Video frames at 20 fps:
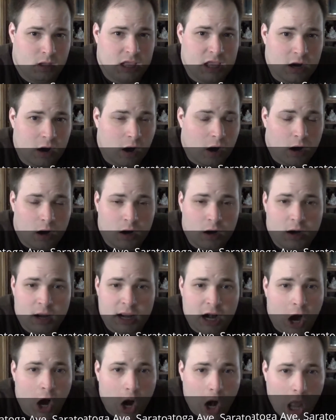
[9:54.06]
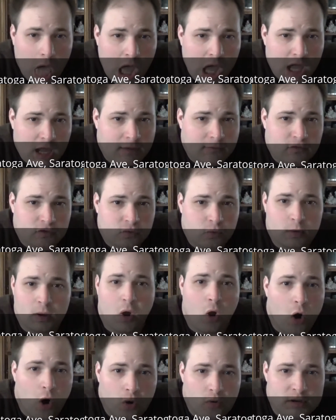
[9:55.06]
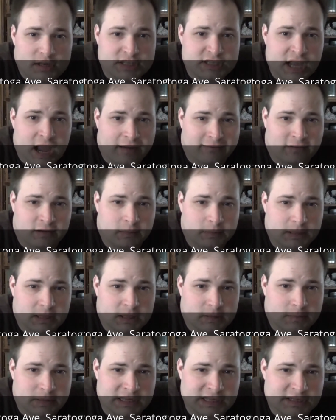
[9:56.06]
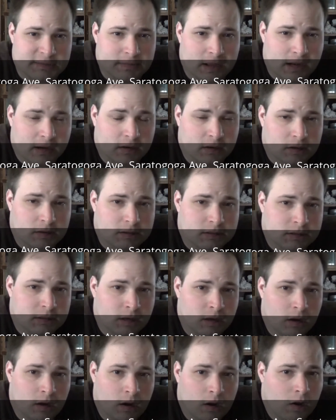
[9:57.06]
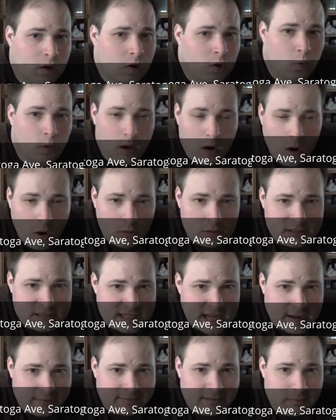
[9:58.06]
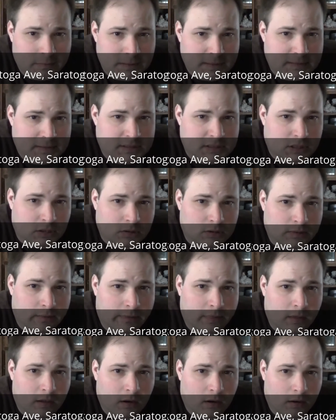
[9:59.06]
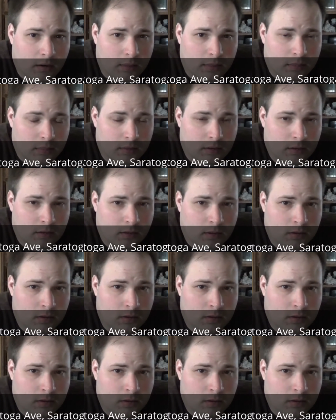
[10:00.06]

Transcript: In our lives, we always have to be the peacemakers. We always have to be the salt of the earth.